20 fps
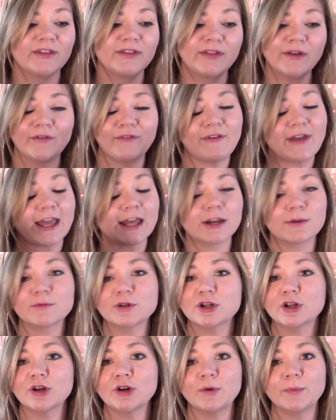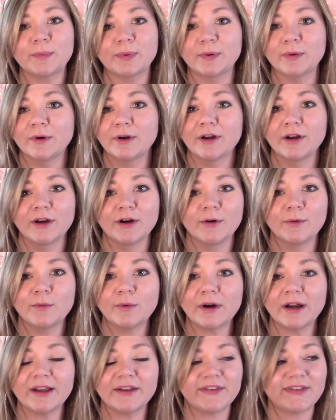the Phantom Troupe
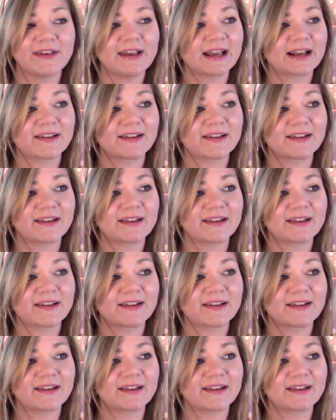was the